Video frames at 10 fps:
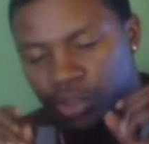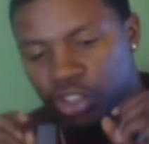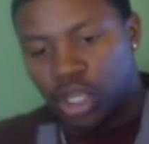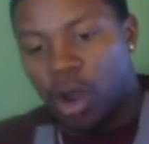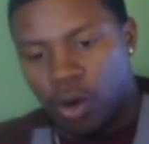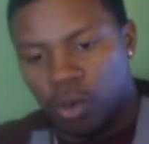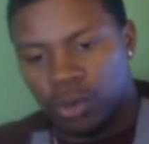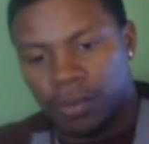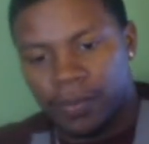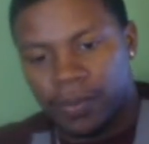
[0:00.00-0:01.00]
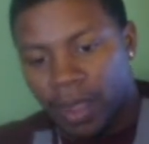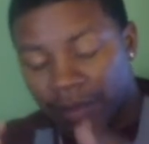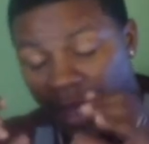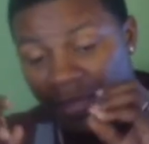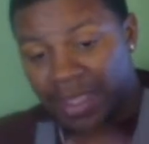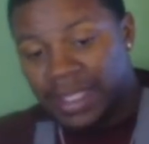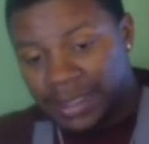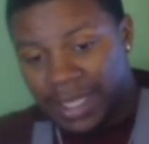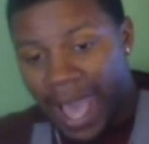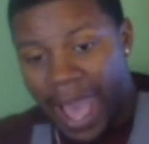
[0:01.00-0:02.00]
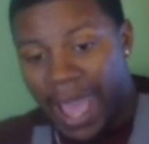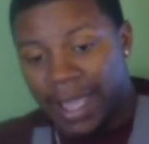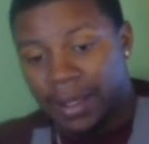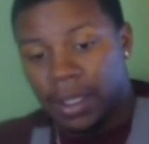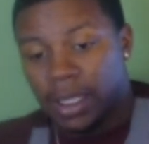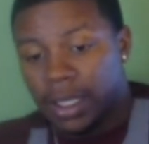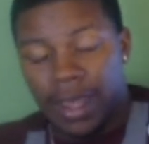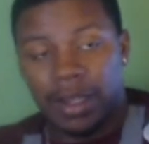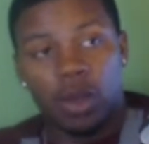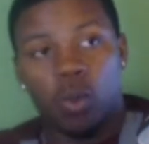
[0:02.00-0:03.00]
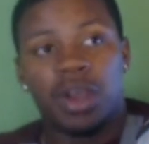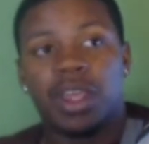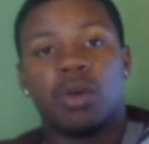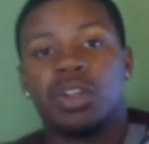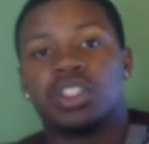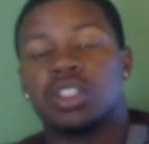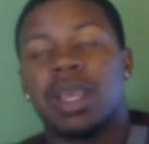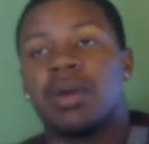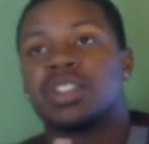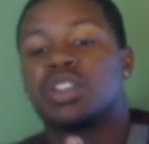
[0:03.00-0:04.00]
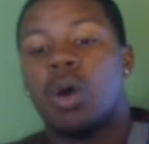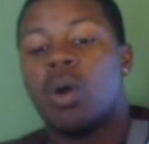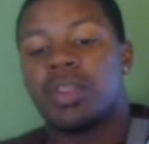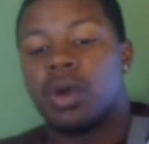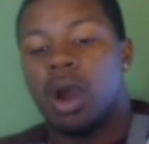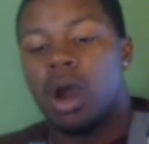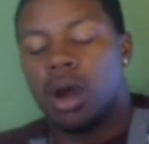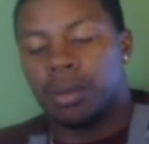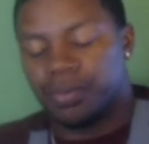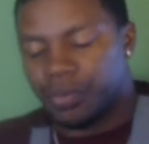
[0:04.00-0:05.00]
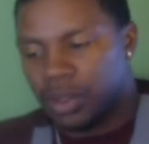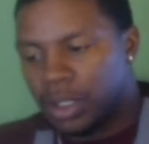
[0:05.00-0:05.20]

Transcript: shown that this guy, where there is no other